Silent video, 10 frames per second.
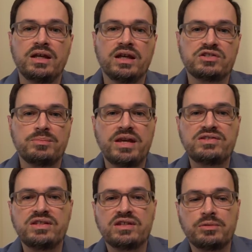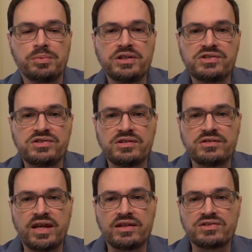It's amazing that the police didn't
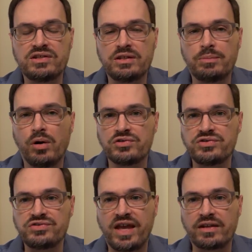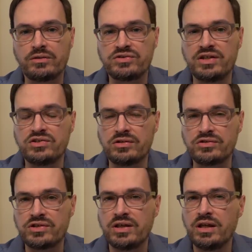take Cindy Paulson's accusations